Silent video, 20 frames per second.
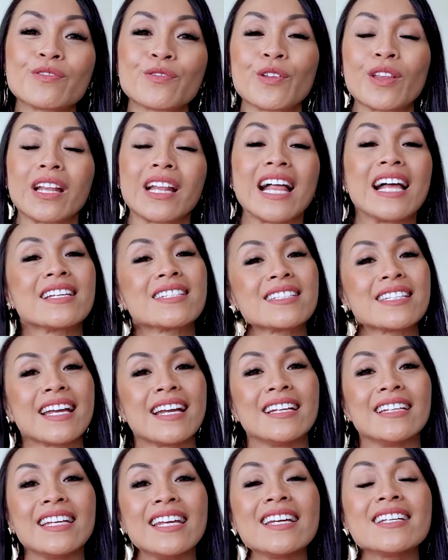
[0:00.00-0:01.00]
for the last
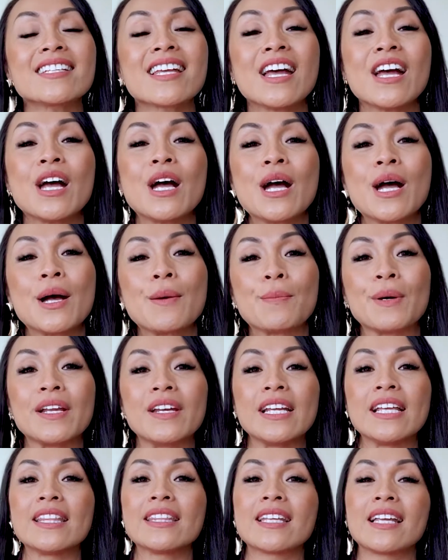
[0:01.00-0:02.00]
10 years.
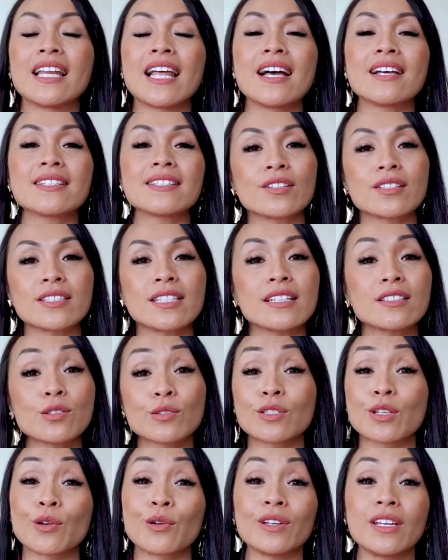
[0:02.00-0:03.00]
But in the last 6
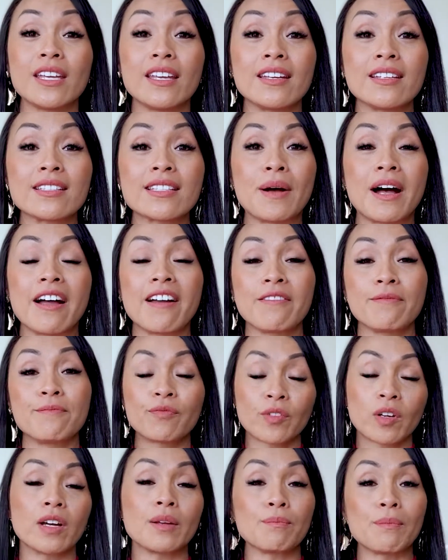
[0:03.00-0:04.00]
or so years,
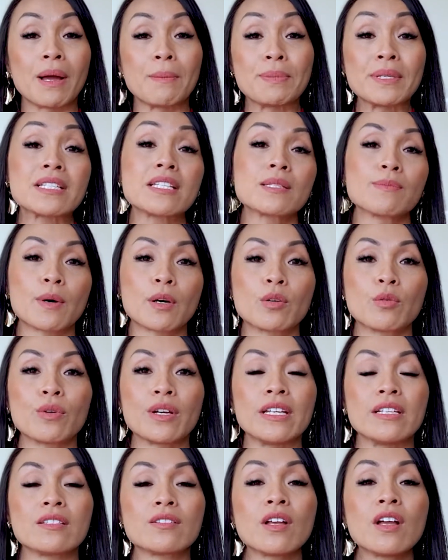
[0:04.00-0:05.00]
I've got my business model
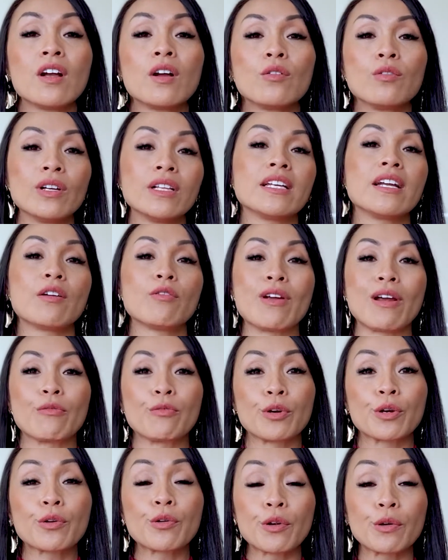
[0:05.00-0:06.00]
is really
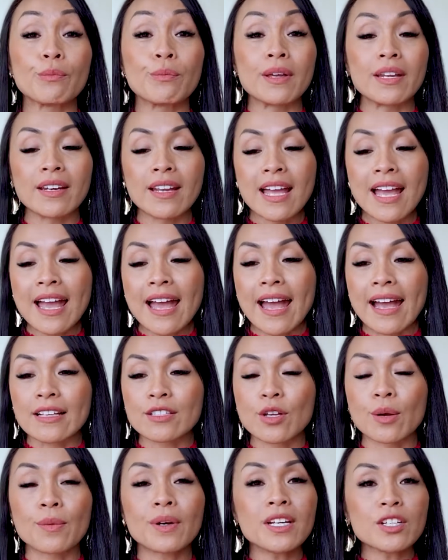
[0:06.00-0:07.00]
around recruitment. And
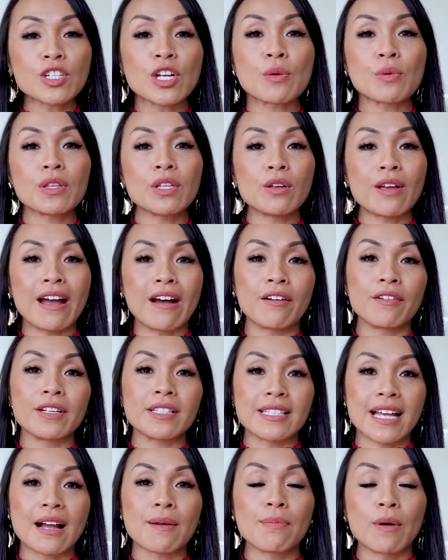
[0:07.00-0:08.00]
so I'm going to share with you our
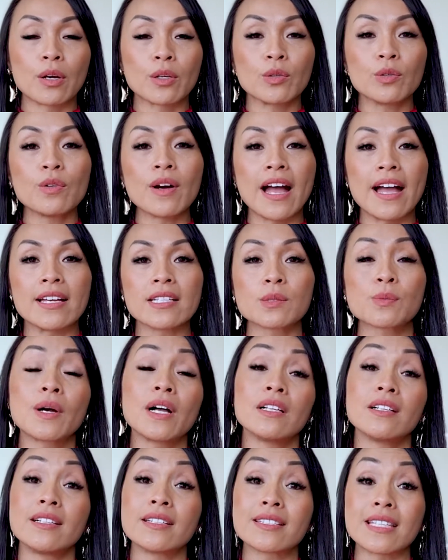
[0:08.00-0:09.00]
exact model, as
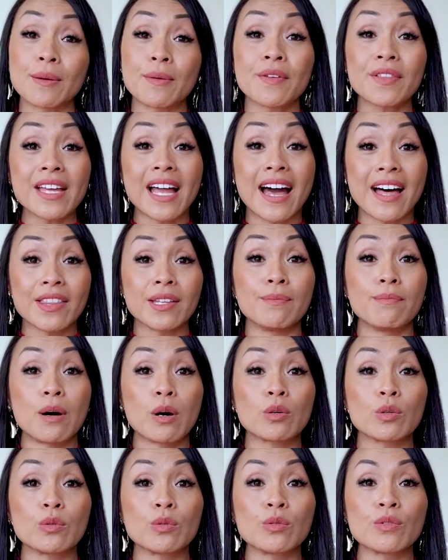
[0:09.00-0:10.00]
well as some of the other
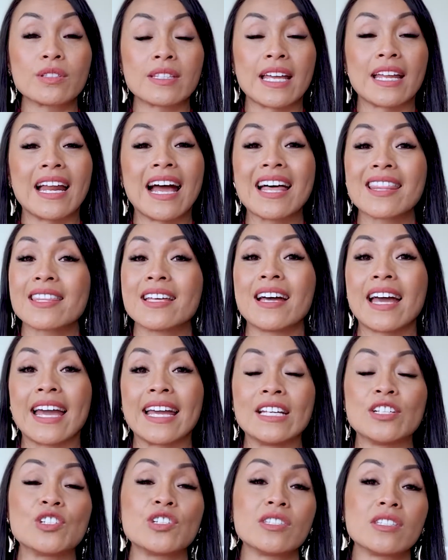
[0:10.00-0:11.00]
models that other
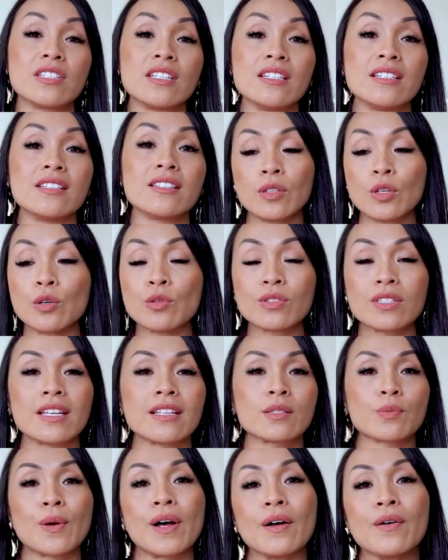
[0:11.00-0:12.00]
agencies use
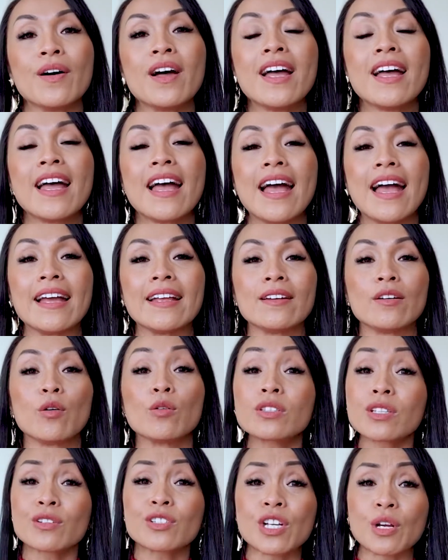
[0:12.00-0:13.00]
as well. And
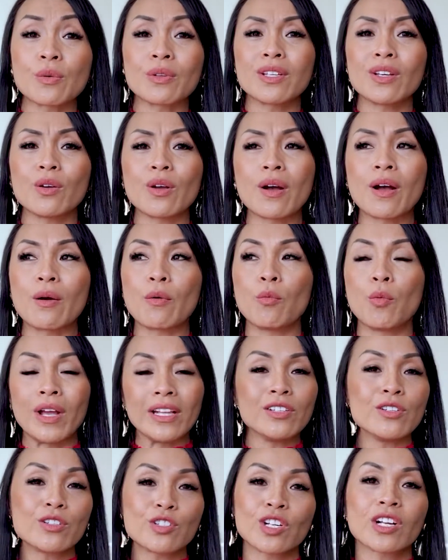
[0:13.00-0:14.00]
also share with you
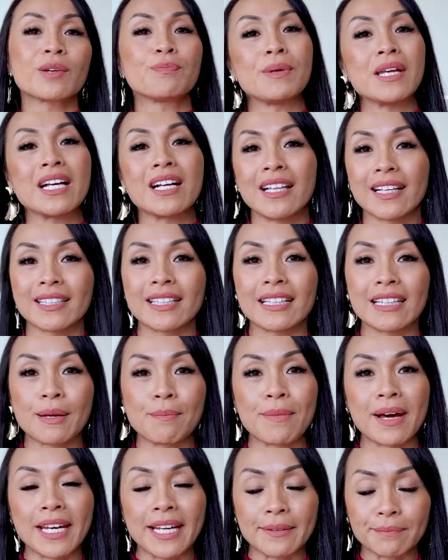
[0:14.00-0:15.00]
when you should be collecting the
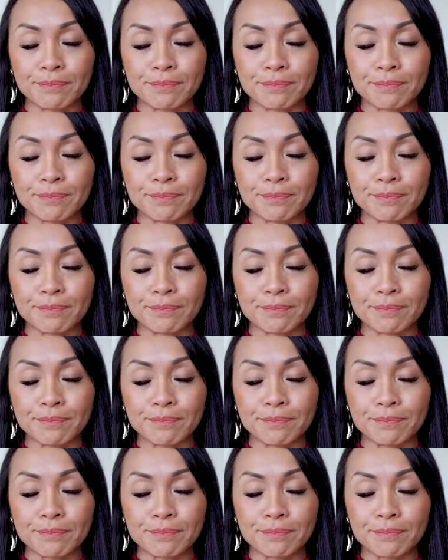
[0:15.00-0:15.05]
money.